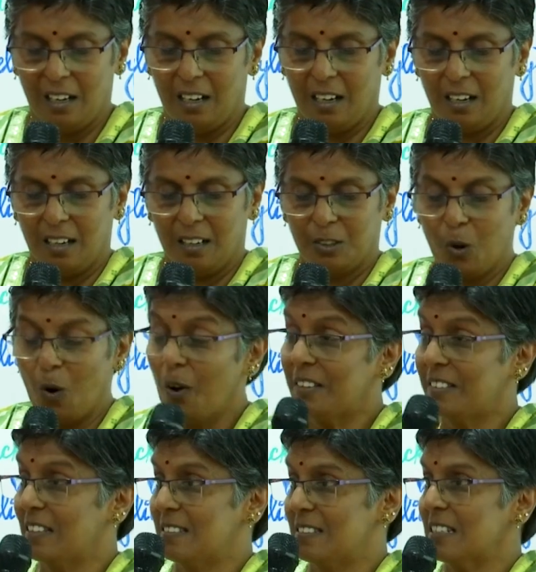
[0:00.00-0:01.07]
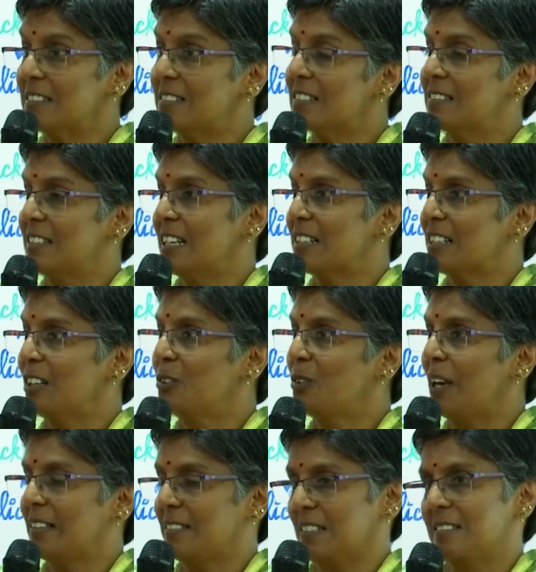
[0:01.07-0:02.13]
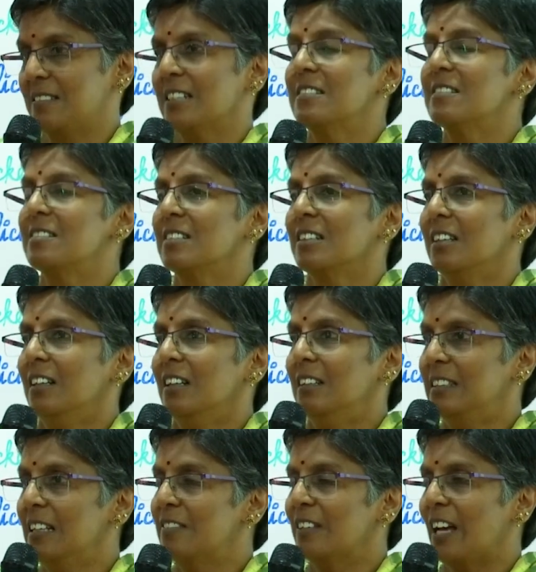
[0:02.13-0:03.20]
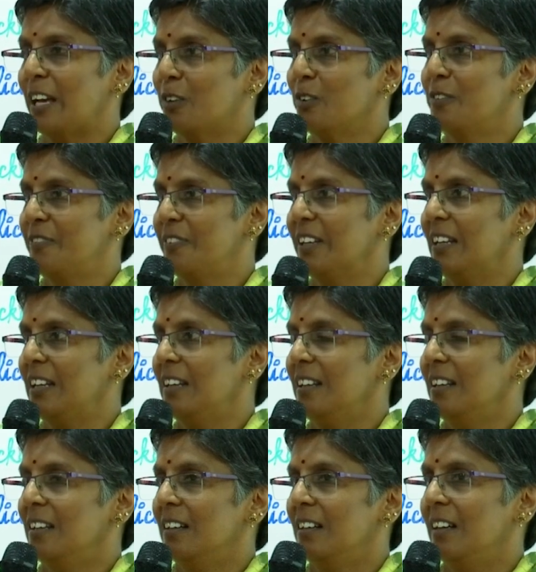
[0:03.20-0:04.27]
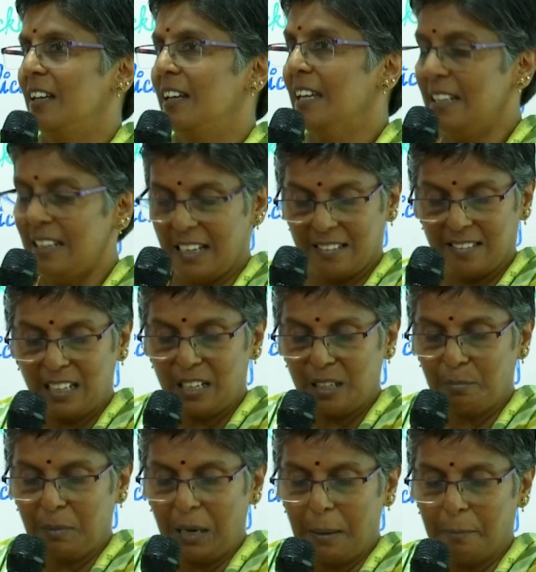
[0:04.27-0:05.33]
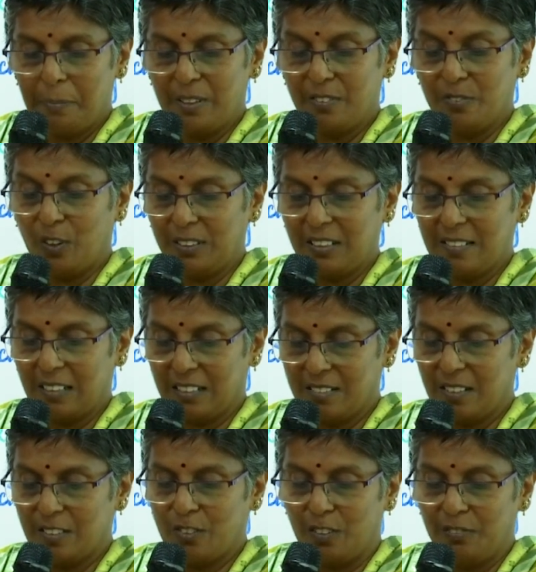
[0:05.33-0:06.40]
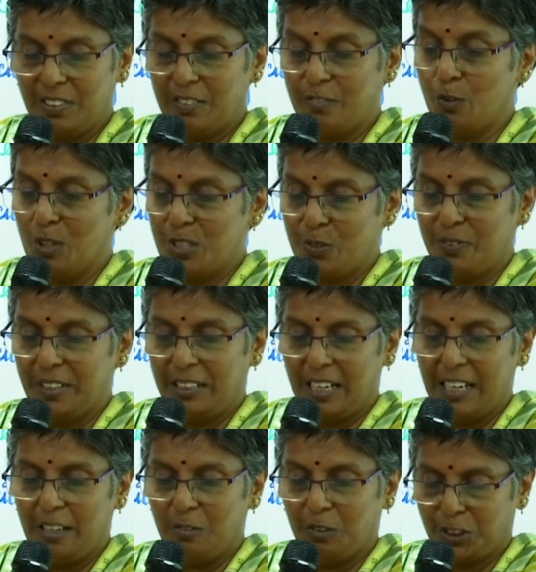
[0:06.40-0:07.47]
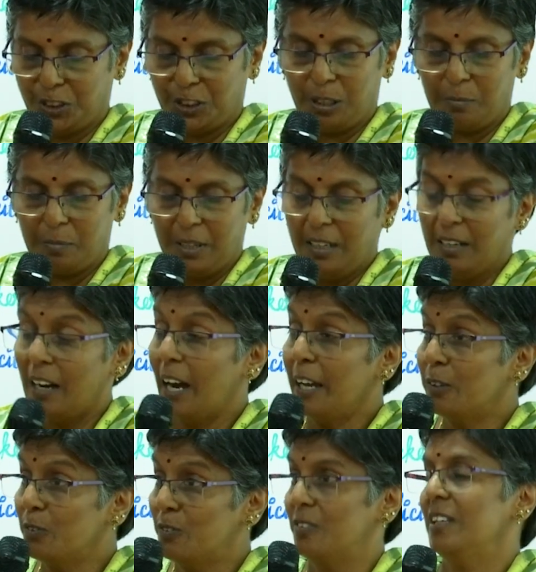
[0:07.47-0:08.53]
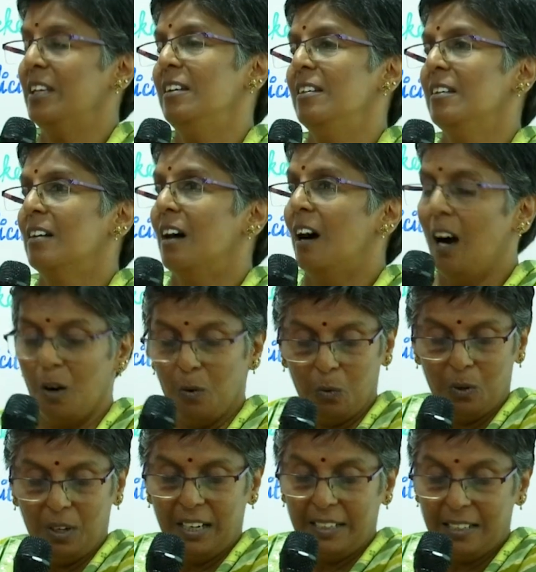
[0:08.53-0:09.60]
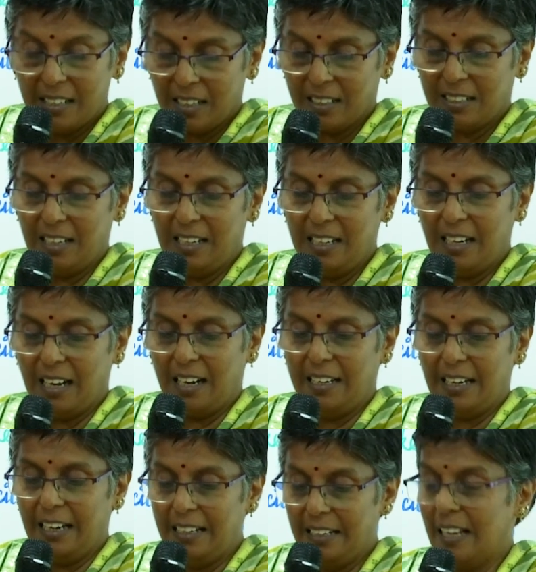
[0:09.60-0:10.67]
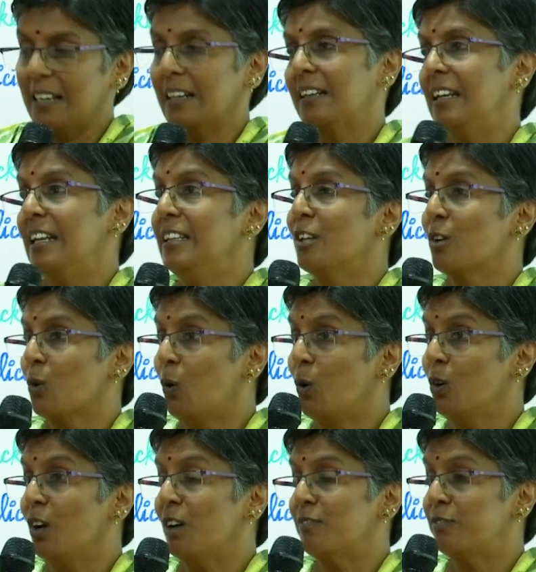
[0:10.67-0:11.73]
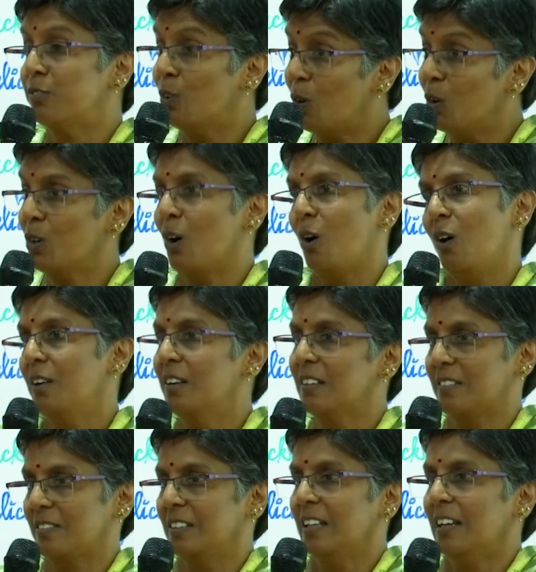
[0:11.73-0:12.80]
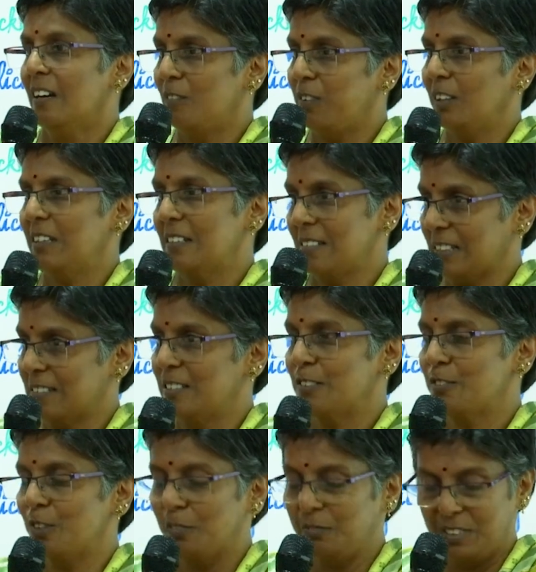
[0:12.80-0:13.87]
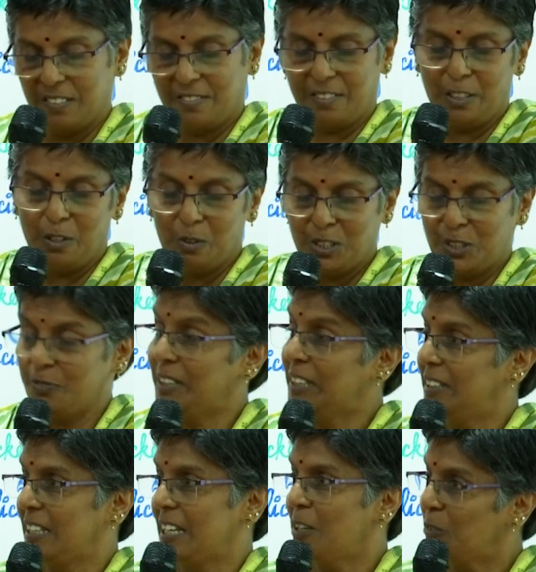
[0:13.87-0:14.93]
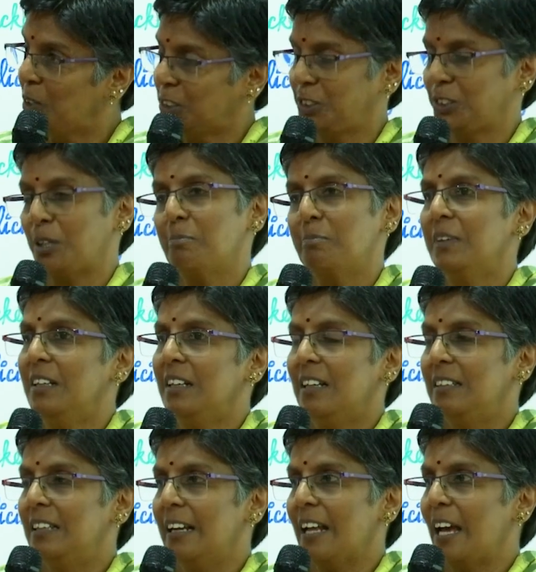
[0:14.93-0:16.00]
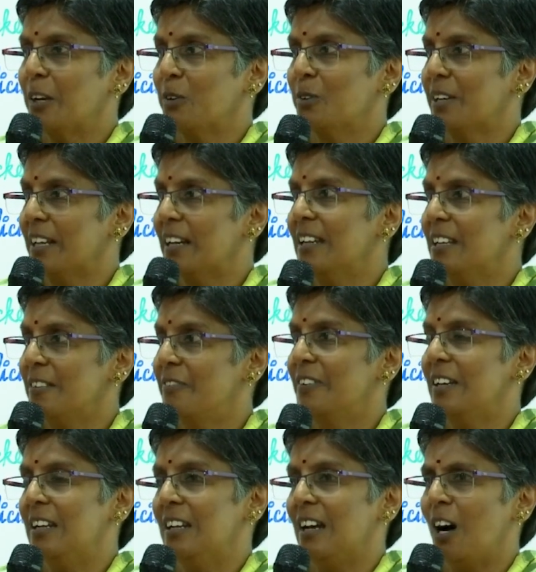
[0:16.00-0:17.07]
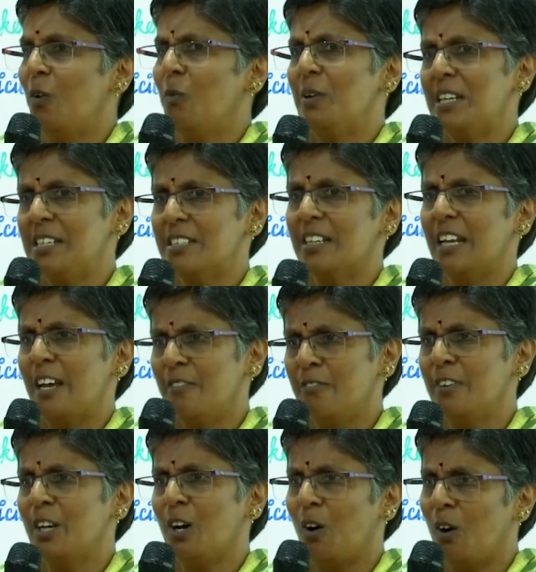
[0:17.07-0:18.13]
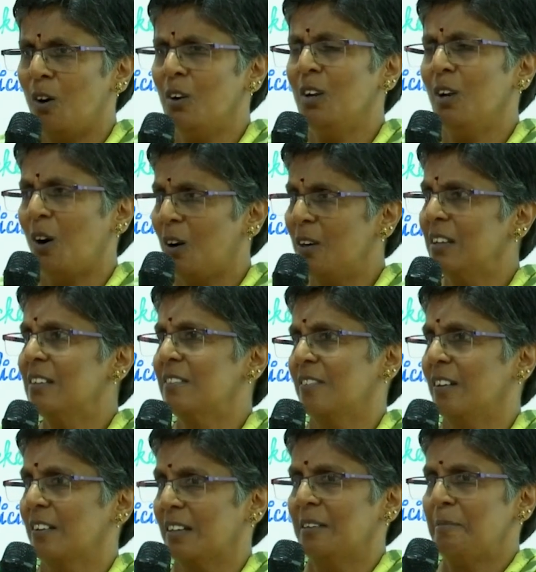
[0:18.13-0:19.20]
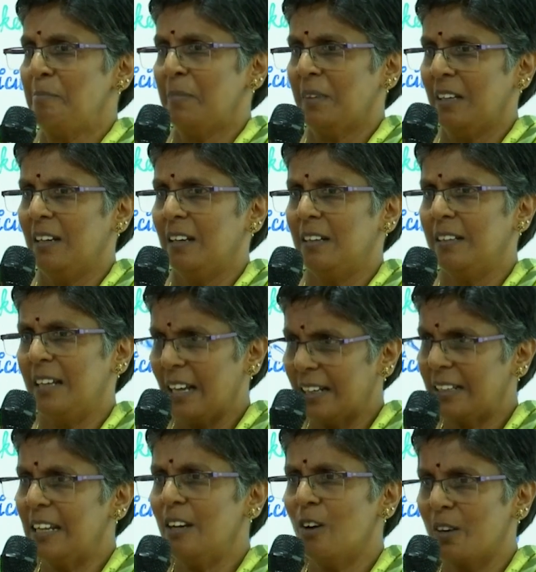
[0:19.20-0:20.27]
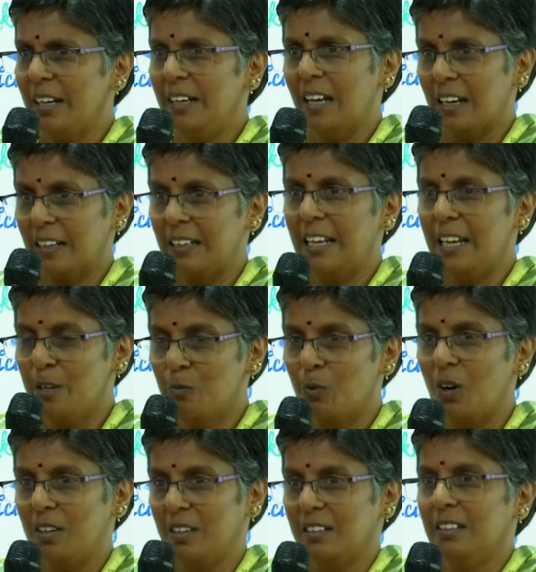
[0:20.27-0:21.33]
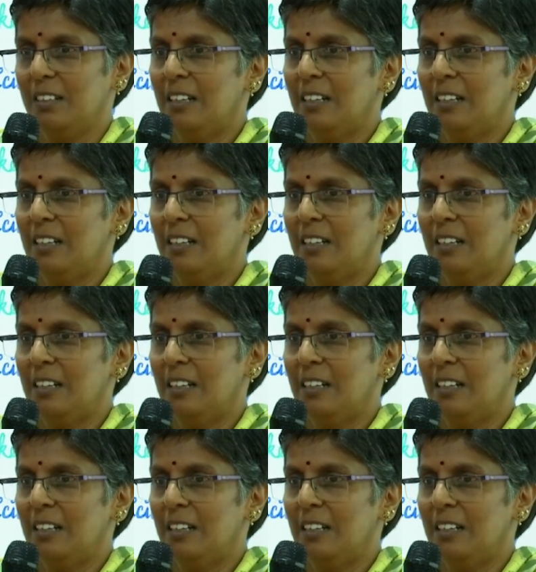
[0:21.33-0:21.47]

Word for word: Uh, coexistence is central to existence. This I could feel in SRM campus for the success of this UHV3 workshop. I could see how directly and indirectly the role of four orders for the success of this UHV3 workshop that I could really feel how each and every, all orders are directly or indirectly involved.